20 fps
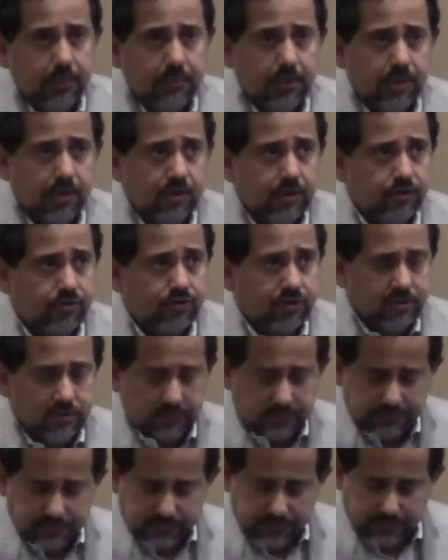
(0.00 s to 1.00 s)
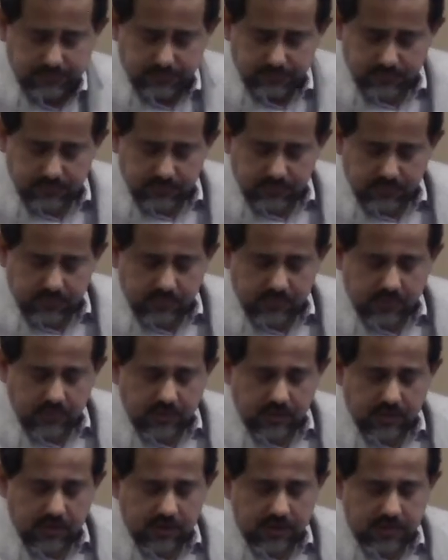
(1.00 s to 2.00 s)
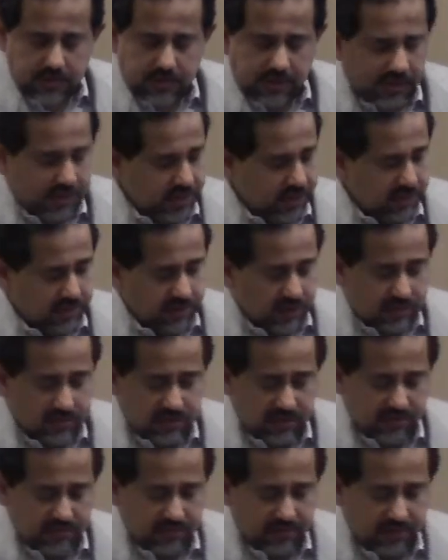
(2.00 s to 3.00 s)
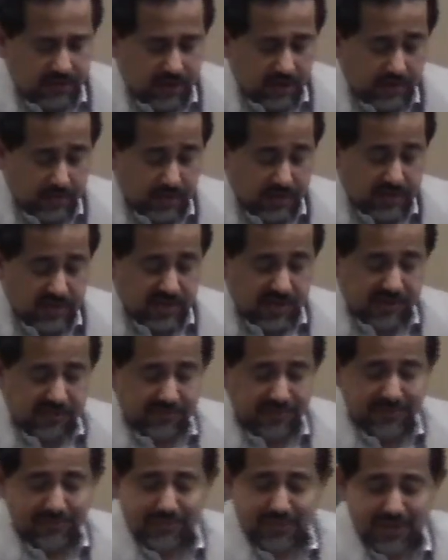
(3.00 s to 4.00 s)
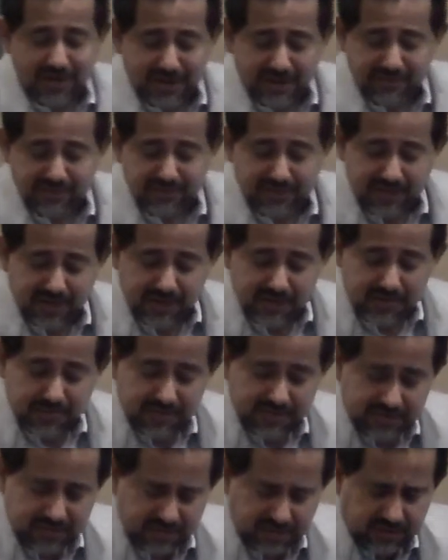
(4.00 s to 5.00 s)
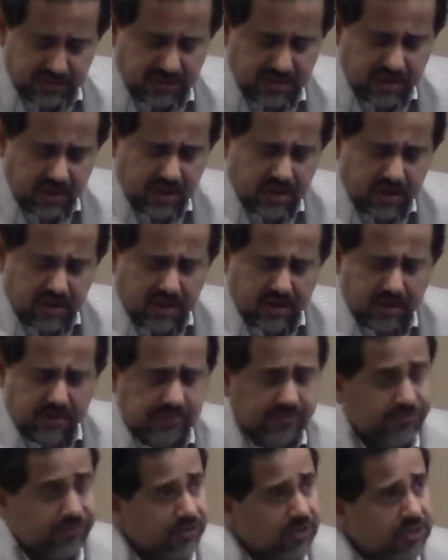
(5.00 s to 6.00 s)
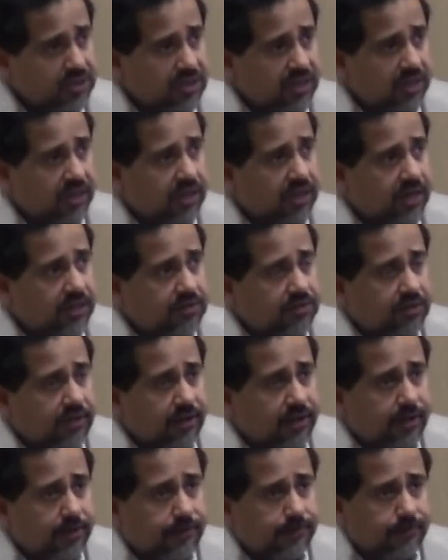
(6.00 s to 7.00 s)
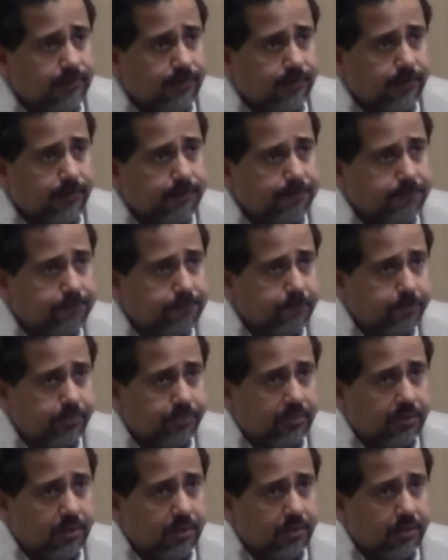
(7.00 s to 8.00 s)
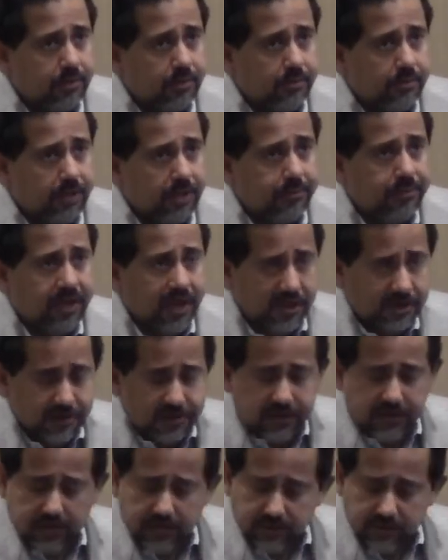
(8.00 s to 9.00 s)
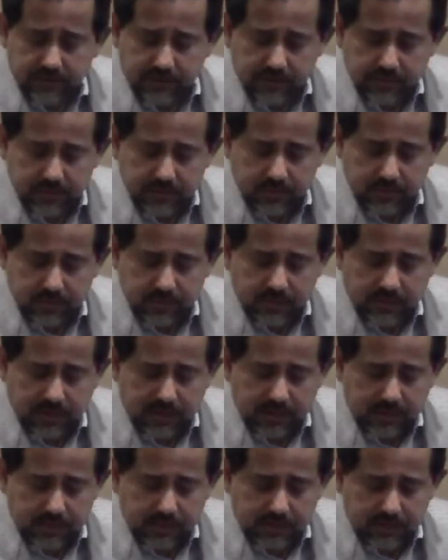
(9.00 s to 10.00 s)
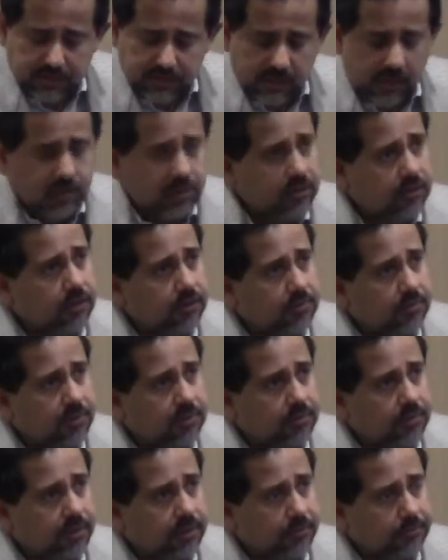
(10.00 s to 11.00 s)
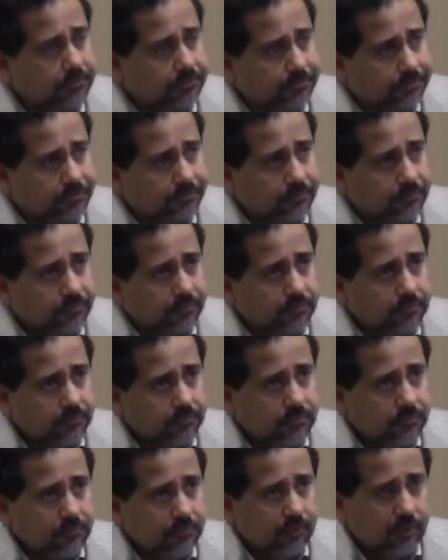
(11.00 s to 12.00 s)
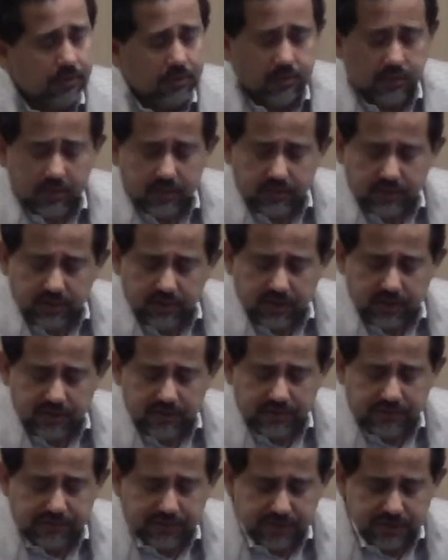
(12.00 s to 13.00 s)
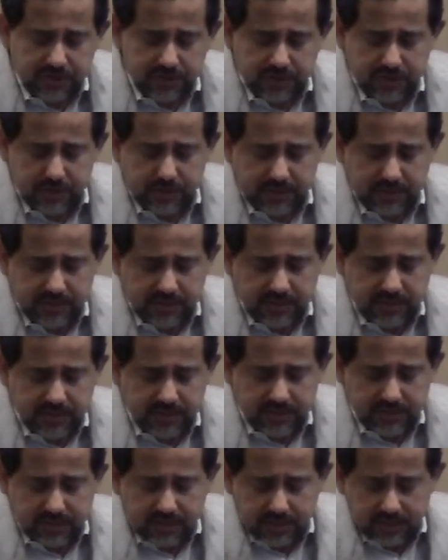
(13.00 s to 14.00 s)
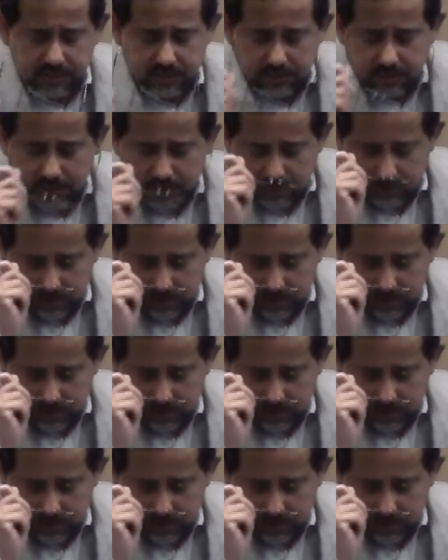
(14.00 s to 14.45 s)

not going to try to explain any of that stuff right now myself. We have the experts here. First, I'd like to get Bob Kennedy to get up and talk a little bit about the energy efficiency space, as I said.